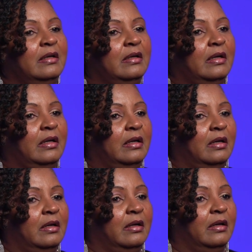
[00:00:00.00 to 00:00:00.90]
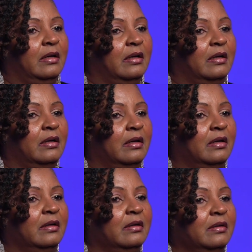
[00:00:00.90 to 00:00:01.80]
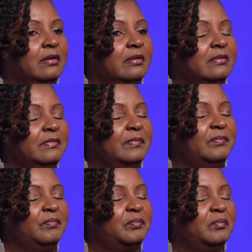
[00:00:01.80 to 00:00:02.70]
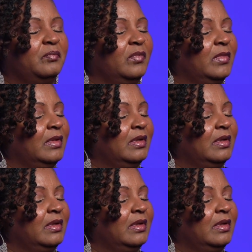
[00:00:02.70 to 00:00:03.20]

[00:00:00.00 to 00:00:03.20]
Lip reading: (no one is talking)